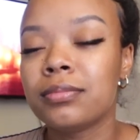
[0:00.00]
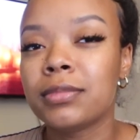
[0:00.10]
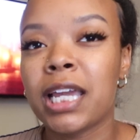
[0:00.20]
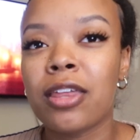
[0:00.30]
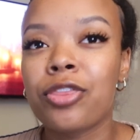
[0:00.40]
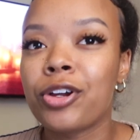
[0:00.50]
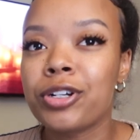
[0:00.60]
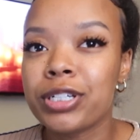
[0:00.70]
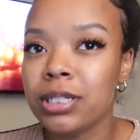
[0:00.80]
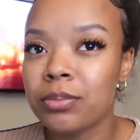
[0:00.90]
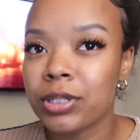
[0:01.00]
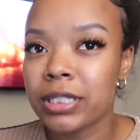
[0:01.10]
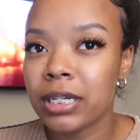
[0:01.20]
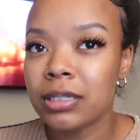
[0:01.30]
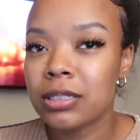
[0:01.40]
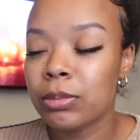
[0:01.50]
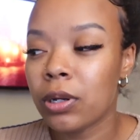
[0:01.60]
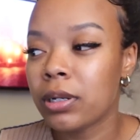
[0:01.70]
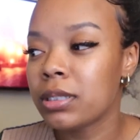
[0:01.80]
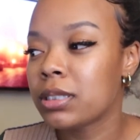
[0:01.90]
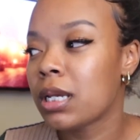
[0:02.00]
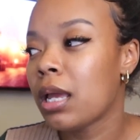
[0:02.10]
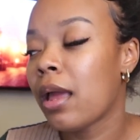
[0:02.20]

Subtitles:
13%, to be honest.